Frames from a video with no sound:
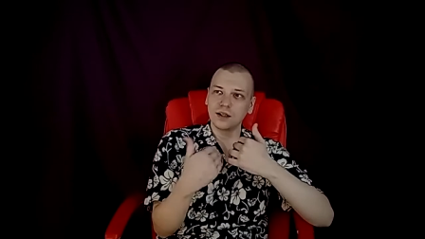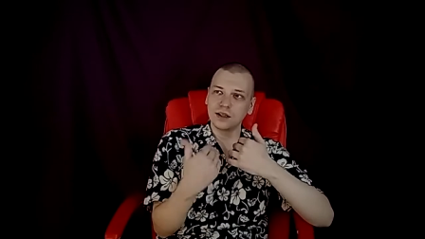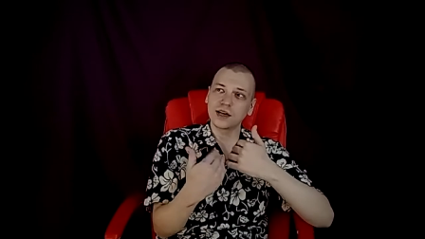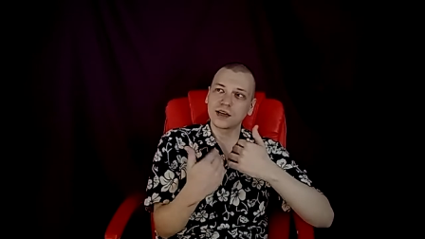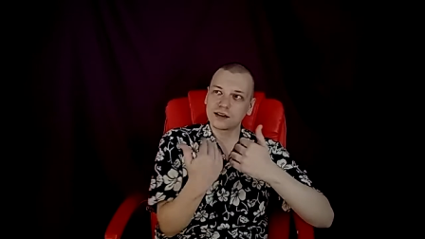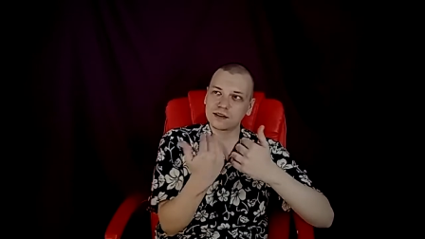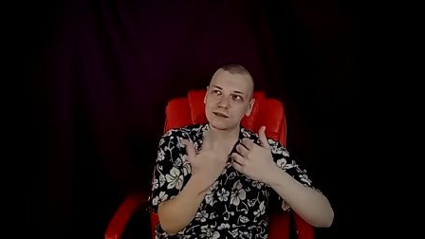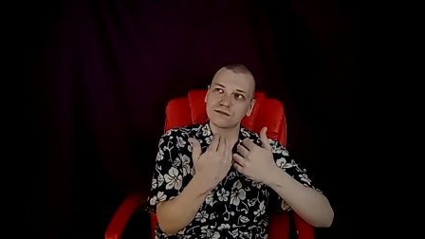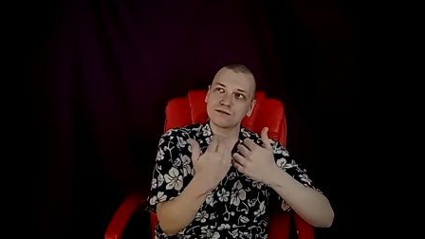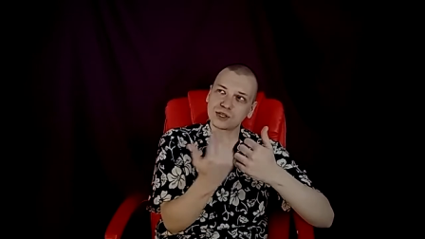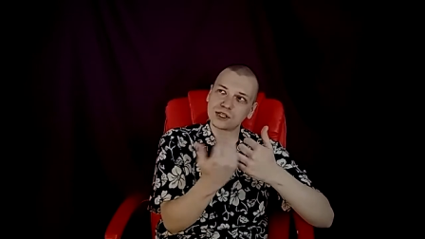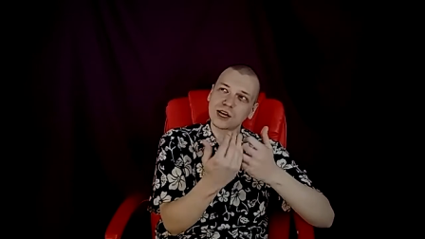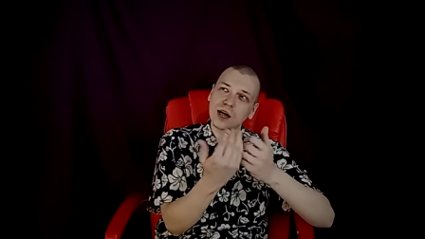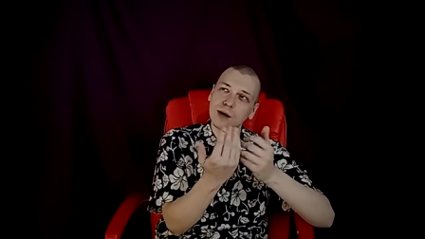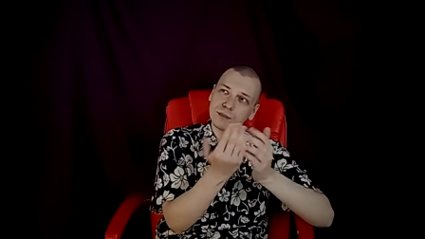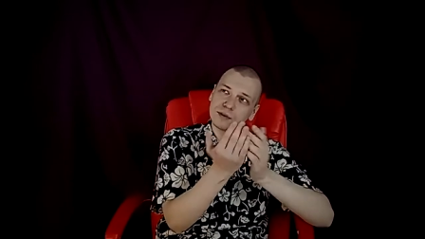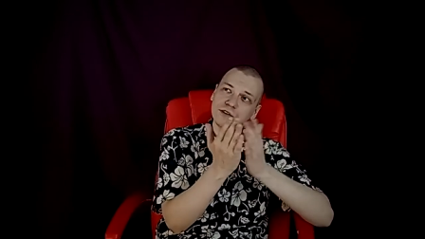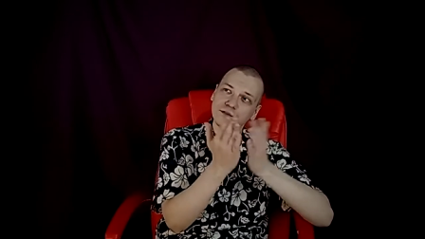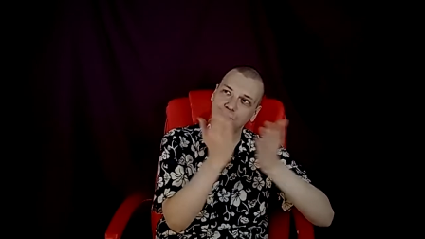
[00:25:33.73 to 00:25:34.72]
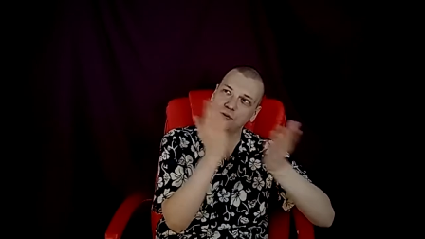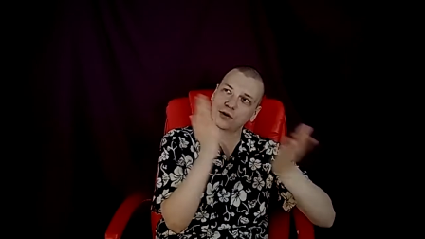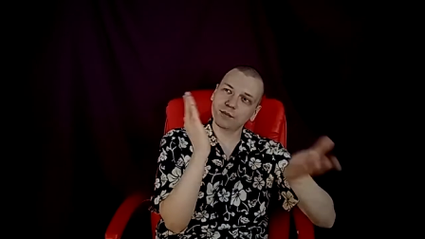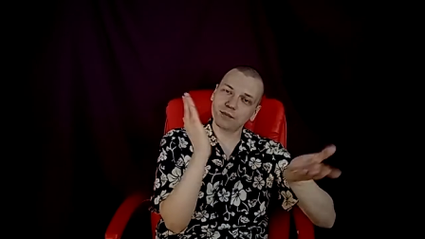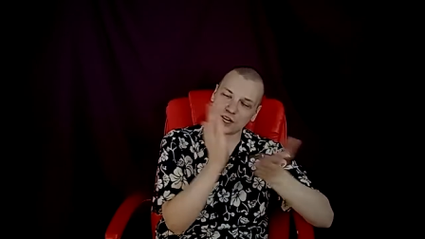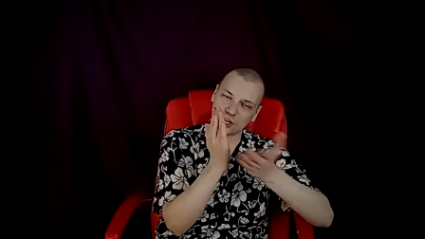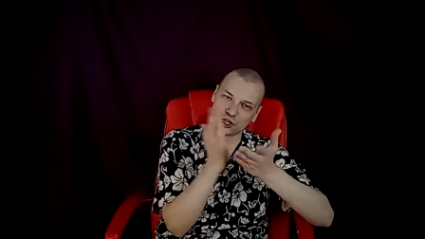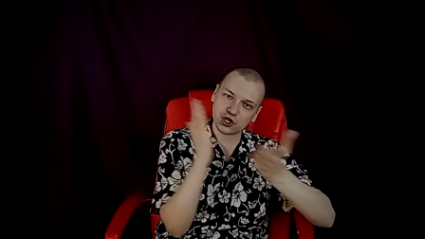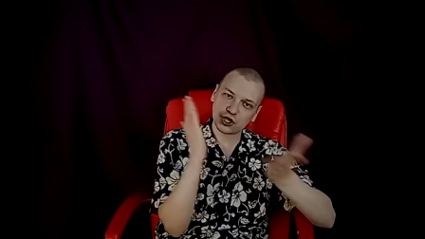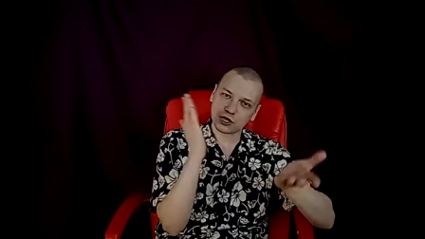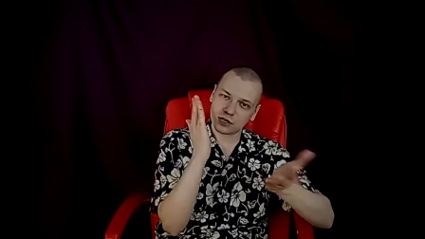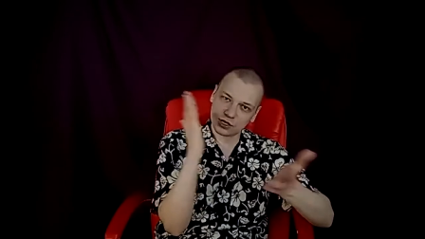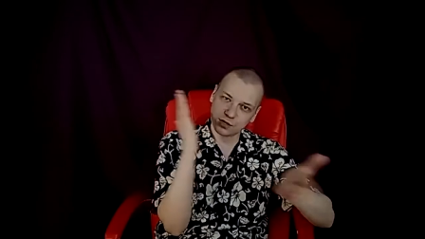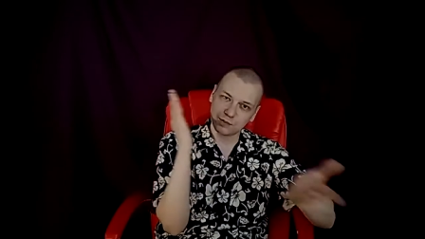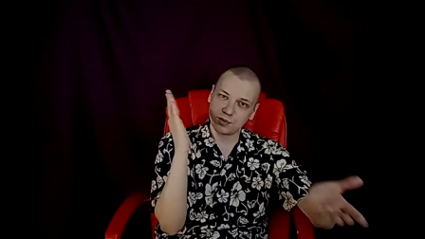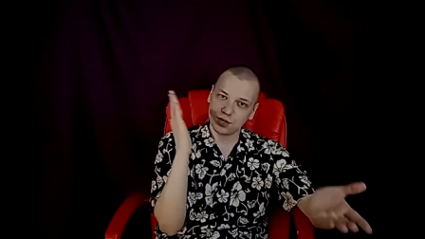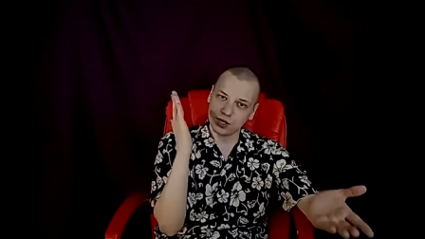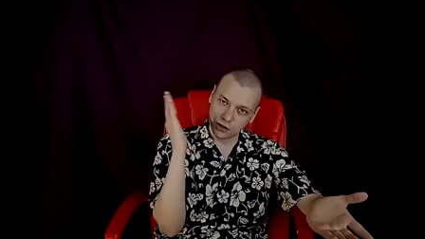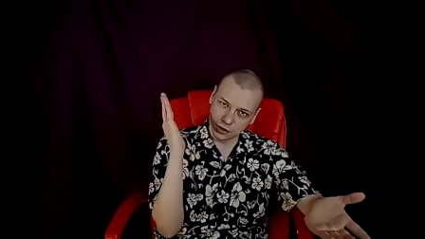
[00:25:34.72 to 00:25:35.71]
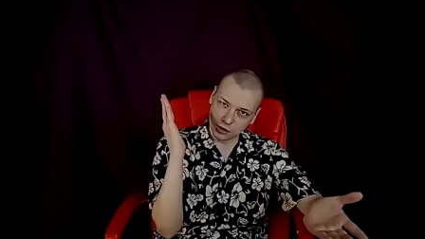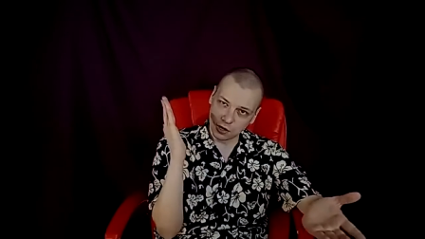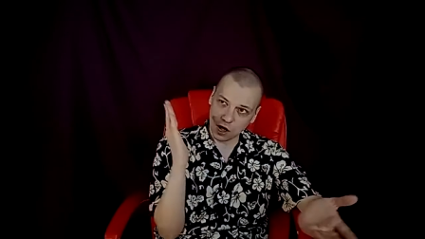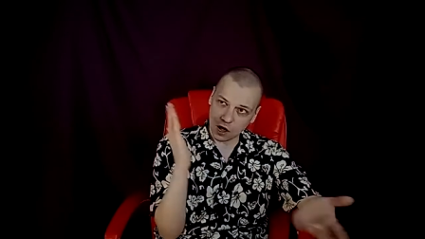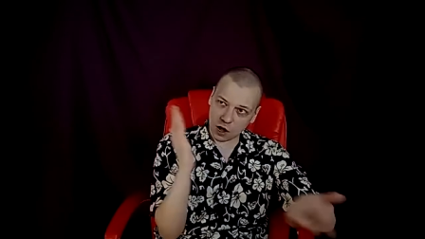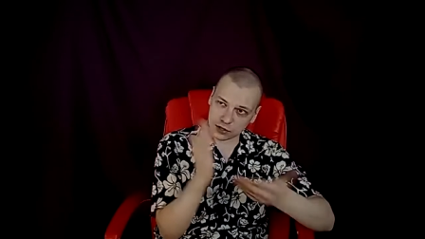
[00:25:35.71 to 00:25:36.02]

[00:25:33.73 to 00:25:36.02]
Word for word: like some information is being